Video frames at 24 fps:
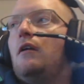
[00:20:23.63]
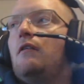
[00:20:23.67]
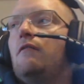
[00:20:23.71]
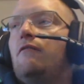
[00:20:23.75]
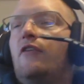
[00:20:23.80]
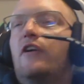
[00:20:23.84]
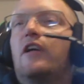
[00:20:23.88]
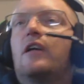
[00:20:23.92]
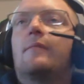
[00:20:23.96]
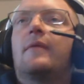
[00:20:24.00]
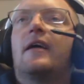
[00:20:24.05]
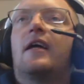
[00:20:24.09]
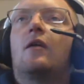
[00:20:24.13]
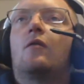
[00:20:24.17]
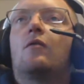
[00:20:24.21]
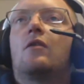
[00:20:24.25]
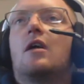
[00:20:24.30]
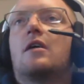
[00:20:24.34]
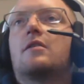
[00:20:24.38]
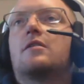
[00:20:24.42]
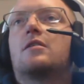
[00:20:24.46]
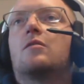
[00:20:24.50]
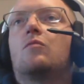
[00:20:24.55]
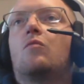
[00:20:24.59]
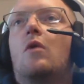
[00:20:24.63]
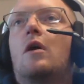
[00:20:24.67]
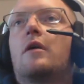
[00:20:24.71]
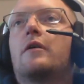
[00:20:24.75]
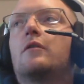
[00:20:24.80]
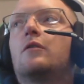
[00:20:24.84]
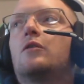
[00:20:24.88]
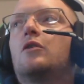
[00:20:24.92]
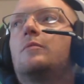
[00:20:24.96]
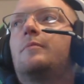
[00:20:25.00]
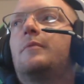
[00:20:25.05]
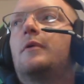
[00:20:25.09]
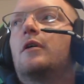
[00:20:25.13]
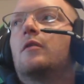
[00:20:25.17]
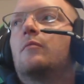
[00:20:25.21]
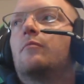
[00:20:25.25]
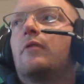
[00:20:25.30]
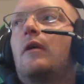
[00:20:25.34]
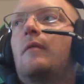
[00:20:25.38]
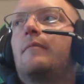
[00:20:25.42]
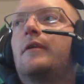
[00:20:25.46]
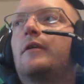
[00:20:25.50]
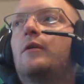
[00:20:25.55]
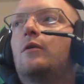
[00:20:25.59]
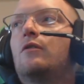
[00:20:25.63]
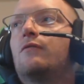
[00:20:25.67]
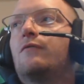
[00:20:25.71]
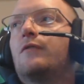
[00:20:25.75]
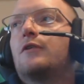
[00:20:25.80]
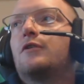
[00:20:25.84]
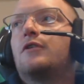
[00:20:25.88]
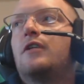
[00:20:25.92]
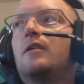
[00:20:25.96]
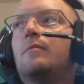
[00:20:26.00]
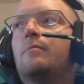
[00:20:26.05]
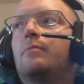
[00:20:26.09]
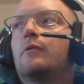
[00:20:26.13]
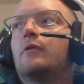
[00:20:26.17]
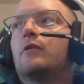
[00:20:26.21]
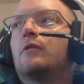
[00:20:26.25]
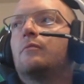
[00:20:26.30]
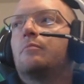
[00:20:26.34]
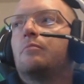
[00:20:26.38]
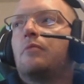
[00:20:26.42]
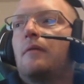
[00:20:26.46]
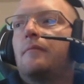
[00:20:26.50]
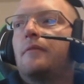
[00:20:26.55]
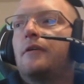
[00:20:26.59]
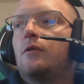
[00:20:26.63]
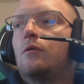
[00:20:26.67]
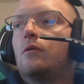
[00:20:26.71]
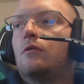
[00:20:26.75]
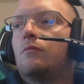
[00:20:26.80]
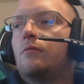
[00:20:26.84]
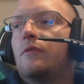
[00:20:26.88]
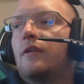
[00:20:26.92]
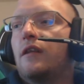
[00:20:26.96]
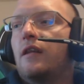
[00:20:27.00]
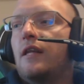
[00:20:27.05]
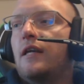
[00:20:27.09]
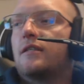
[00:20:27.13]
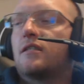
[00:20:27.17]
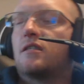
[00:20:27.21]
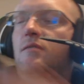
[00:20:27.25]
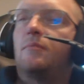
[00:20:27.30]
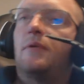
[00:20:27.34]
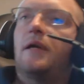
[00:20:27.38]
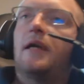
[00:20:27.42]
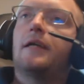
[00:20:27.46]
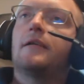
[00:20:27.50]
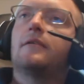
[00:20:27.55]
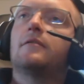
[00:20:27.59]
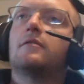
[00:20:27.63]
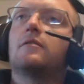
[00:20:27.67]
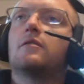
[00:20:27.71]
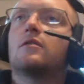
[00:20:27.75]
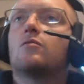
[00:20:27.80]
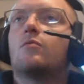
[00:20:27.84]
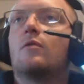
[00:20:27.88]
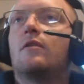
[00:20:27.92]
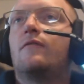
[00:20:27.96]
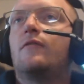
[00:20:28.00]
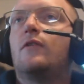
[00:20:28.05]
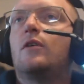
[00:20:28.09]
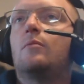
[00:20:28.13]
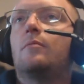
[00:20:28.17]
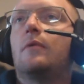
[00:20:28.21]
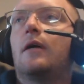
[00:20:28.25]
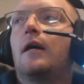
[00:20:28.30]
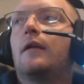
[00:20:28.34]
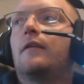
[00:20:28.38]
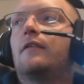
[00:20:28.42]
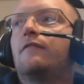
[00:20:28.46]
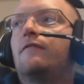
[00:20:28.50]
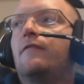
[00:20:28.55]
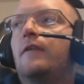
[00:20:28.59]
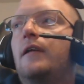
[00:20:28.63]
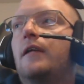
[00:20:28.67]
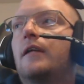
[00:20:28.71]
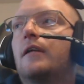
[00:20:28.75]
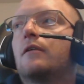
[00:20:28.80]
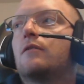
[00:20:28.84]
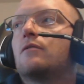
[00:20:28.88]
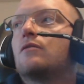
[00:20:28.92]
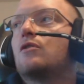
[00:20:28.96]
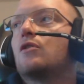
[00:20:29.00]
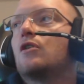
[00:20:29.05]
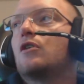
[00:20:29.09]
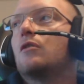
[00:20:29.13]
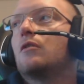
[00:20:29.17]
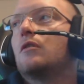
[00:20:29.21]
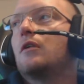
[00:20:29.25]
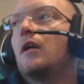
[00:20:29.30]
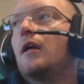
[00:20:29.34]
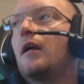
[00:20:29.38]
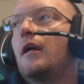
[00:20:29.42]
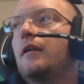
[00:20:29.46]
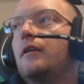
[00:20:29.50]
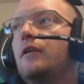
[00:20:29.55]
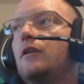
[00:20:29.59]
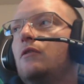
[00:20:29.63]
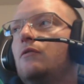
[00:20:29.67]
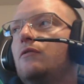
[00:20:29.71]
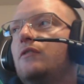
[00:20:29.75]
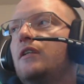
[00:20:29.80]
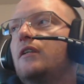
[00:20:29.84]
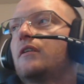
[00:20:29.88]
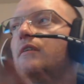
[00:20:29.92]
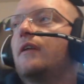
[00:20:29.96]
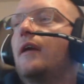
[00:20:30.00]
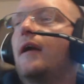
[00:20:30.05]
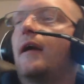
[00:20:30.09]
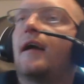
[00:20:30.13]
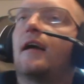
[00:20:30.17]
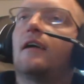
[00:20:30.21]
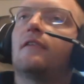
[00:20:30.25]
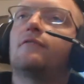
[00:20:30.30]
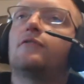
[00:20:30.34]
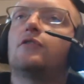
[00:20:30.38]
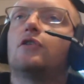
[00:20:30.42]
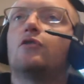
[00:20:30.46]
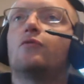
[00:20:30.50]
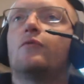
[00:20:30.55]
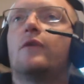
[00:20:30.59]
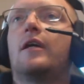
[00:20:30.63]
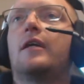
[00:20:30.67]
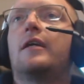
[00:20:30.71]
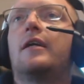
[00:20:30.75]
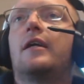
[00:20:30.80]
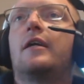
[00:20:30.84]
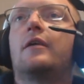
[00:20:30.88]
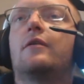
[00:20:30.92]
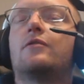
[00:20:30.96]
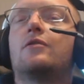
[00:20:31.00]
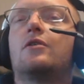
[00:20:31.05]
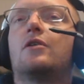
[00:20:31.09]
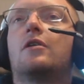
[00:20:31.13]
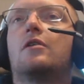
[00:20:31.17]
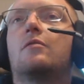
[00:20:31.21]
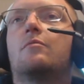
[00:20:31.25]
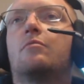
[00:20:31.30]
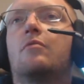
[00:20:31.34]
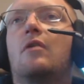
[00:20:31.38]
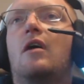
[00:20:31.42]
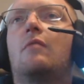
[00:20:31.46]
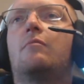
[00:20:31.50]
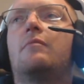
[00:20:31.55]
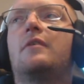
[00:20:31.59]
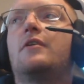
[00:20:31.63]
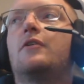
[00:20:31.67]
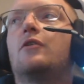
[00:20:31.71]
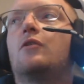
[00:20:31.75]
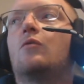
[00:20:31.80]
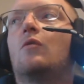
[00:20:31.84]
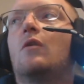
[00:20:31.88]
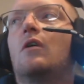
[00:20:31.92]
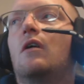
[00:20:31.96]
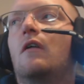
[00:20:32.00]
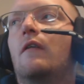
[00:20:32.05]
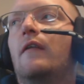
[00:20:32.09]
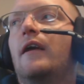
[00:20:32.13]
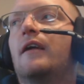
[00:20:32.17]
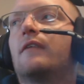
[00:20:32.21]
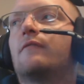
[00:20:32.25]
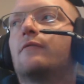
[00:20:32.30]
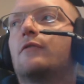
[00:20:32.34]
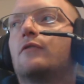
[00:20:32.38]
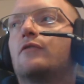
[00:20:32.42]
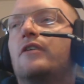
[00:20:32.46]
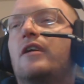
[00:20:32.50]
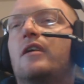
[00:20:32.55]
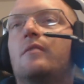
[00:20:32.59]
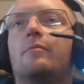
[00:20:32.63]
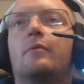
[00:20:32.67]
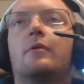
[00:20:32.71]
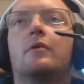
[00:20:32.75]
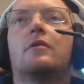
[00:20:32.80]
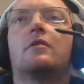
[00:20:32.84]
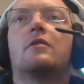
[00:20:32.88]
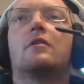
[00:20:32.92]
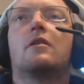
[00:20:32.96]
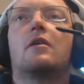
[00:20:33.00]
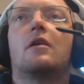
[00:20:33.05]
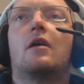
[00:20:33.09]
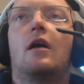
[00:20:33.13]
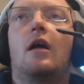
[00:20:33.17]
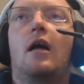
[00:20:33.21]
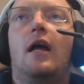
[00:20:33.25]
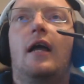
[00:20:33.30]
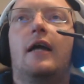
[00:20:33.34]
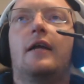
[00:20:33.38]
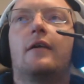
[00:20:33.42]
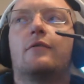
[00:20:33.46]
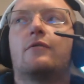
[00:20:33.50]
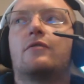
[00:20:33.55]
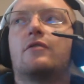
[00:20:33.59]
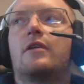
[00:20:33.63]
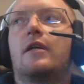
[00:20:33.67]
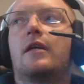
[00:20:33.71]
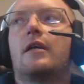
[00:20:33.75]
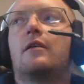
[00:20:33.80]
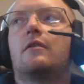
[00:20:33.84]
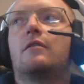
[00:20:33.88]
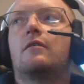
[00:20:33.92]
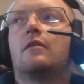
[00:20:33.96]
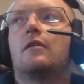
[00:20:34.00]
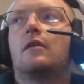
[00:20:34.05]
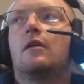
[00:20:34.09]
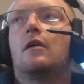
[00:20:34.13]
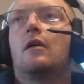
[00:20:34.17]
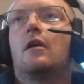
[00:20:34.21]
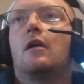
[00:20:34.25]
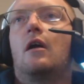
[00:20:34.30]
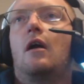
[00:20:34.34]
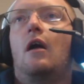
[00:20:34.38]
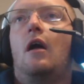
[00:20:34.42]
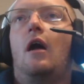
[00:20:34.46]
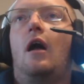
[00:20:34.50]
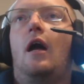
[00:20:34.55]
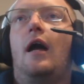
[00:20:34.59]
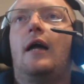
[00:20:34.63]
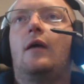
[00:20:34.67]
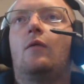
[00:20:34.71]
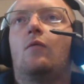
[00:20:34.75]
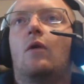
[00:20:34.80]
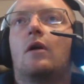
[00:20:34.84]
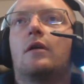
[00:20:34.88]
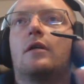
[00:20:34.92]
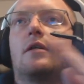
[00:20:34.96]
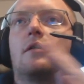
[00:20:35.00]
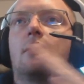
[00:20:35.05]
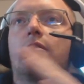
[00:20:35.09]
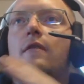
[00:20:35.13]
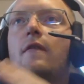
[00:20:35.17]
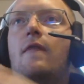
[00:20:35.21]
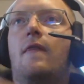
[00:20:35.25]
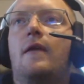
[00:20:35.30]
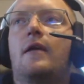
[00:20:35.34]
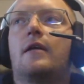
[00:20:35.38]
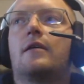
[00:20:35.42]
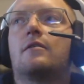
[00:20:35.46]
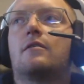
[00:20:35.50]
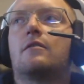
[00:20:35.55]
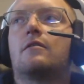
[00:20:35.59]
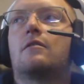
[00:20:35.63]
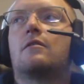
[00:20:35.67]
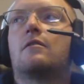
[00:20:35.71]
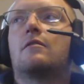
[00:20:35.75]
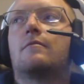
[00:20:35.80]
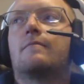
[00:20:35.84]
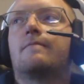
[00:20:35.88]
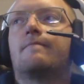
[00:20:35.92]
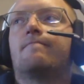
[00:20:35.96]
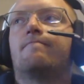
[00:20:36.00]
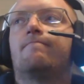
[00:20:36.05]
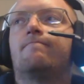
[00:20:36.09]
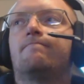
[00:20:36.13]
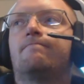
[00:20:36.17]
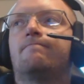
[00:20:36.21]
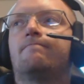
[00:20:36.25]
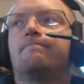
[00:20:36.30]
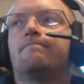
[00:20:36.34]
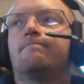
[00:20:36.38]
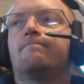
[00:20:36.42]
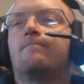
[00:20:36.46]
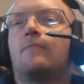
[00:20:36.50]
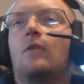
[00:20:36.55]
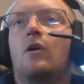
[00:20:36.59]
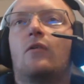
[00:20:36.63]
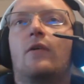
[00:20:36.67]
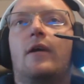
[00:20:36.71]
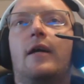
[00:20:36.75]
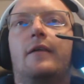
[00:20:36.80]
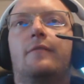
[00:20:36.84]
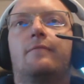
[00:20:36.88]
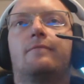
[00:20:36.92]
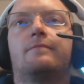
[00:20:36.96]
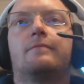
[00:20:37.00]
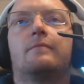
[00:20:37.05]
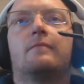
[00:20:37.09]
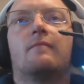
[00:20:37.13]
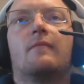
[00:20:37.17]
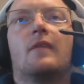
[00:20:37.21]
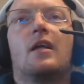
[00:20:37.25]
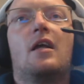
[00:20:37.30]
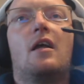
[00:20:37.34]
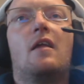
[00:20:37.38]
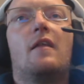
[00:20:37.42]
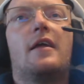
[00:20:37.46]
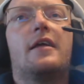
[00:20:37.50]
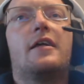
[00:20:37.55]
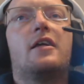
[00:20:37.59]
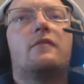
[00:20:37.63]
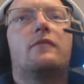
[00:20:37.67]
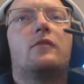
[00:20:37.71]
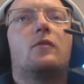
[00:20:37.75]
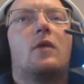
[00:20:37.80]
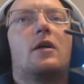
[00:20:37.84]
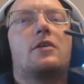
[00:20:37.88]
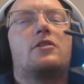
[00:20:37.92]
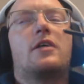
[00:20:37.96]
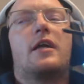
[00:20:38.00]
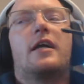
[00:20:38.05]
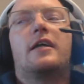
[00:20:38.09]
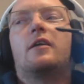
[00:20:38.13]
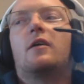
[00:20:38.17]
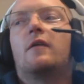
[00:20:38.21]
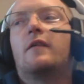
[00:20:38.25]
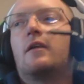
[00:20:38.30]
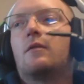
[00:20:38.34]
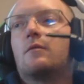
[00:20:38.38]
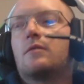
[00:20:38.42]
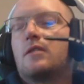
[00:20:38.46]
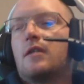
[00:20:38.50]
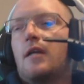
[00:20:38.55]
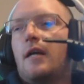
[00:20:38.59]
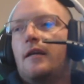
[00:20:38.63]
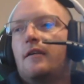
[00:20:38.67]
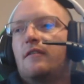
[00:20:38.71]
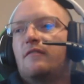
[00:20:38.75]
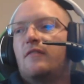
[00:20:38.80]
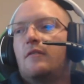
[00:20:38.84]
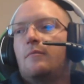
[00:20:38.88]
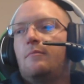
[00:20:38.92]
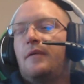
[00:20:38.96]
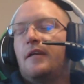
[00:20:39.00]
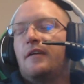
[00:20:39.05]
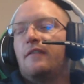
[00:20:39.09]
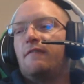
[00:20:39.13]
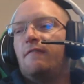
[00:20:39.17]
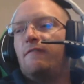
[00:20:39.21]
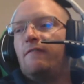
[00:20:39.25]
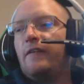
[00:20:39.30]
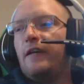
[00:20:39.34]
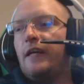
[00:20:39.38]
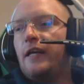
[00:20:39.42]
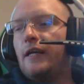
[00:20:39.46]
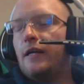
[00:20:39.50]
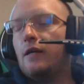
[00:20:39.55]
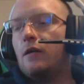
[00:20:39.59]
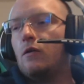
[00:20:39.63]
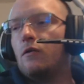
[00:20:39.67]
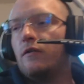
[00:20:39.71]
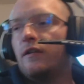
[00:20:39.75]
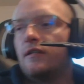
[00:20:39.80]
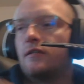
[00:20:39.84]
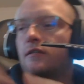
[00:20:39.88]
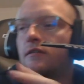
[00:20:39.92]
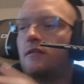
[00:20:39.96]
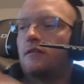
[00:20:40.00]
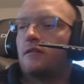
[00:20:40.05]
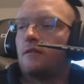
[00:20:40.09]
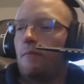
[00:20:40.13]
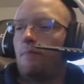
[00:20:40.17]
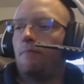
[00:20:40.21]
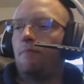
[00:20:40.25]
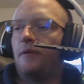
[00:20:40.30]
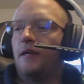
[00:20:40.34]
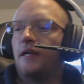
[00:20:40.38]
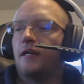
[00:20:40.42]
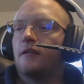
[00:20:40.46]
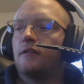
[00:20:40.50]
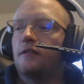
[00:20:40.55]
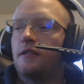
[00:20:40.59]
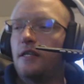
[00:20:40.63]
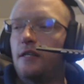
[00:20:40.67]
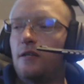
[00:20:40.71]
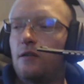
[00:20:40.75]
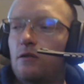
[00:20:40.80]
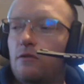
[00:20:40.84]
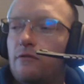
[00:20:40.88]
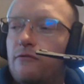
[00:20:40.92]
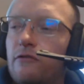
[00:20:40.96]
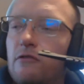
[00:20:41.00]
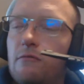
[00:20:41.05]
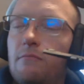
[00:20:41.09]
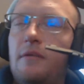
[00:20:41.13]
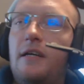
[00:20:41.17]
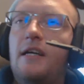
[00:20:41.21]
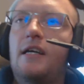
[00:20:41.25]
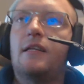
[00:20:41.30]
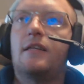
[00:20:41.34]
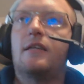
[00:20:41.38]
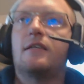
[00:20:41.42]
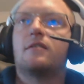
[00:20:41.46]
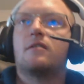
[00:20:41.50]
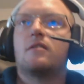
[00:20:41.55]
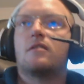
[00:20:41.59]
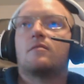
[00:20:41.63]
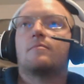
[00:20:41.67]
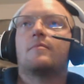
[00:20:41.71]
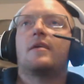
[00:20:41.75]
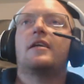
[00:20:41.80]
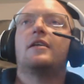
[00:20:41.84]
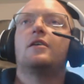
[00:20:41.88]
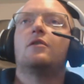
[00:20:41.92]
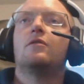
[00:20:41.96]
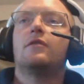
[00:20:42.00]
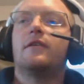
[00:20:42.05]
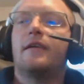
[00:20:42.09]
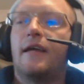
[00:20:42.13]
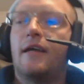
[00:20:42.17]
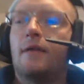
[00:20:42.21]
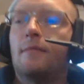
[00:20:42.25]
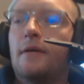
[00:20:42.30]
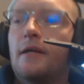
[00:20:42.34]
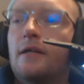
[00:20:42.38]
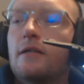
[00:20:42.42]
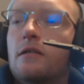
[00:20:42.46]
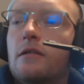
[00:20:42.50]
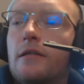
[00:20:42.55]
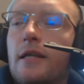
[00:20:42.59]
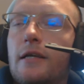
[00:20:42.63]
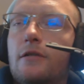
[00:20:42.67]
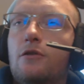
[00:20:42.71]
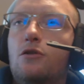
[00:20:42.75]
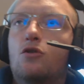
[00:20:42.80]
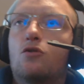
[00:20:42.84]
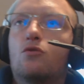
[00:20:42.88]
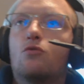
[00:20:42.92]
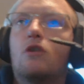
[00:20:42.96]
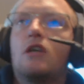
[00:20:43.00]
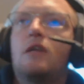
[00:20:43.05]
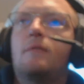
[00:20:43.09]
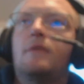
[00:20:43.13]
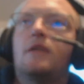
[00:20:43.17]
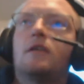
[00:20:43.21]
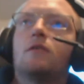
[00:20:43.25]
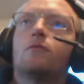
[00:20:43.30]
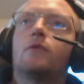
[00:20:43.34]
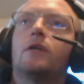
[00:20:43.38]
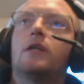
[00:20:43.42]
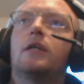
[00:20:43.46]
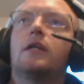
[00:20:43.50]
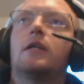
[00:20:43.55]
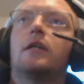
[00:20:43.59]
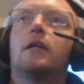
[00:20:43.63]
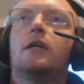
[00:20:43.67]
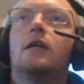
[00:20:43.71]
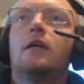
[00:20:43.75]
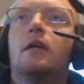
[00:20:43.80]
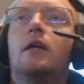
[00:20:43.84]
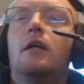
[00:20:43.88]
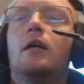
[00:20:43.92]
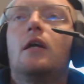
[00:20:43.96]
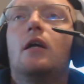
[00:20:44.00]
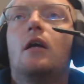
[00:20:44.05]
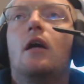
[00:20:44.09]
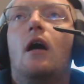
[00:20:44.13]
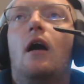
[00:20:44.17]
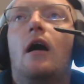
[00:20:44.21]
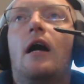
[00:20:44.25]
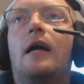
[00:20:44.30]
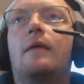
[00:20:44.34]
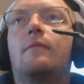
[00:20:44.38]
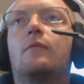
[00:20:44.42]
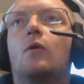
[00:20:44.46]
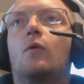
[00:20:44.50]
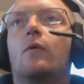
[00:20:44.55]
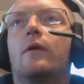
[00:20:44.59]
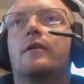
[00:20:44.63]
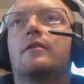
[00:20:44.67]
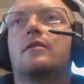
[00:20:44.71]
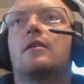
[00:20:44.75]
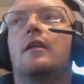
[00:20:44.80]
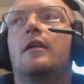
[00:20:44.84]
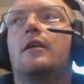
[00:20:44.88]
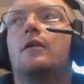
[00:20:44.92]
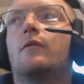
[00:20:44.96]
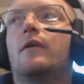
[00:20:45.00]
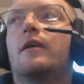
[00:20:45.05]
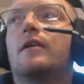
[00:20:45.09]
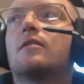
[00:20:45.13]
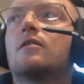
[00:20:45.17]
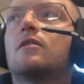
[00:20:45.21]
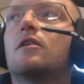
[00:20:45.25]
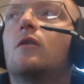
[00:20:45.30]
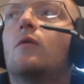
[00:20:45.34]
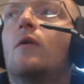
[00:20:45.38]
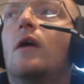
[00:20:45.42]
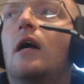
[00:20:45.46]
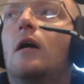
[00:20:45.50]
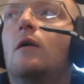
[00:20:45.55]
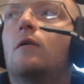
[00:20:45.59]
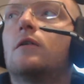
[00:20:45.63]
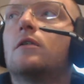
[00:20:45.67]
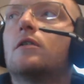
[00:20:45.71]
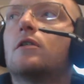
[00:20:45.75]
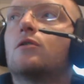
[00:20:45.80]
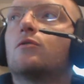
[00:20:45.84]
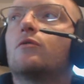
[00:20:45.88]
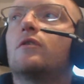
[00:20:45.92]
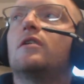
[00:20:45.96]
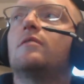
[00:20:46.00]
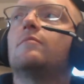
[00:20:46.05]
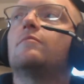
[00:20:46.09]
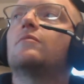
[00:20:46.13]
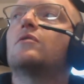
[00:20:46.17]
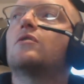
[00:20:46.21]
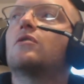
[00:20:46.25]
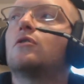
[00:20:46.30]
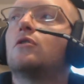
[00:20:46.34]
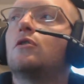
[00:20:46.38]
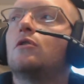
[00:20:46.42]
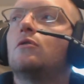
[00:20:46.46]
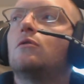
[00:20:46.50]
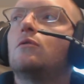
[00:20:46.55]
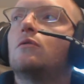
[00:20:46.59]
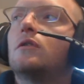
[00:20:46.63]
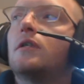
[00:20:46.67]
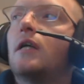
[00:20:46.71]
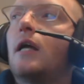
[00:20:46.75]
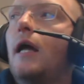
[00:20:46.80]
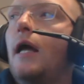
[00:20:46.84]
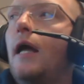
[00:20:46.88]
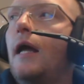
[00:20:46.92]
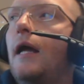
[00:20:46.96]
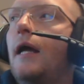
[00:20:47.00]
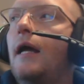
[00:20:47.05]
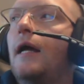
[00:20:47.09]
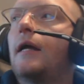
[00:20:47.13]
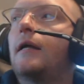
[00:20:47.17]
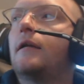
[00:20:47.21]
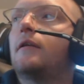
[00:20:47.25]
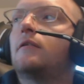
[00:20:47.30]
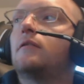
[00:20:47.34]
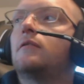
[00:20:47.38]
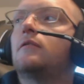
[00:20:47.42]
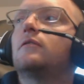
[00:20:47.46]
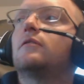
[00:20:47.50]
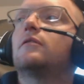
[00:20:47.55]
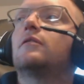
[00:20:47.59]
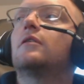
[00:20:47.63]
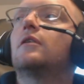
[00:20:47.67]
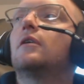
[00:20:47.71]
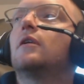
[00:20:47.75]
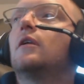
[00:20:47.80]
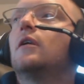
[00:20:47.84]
If you're gonna make a custom water loop, you could probably do it for cheaper. Probably do it with less bends. If you buy the fittings, you could, and you didn't have two radiators, you could probably do all that for cheaper. I understand. I wanted this. All right. Thank you for watching. I know that was kind of a big video. This is a big deal for me. This is my new gaming slash streaming rig. I'm going to let you guys know how it streams soon. And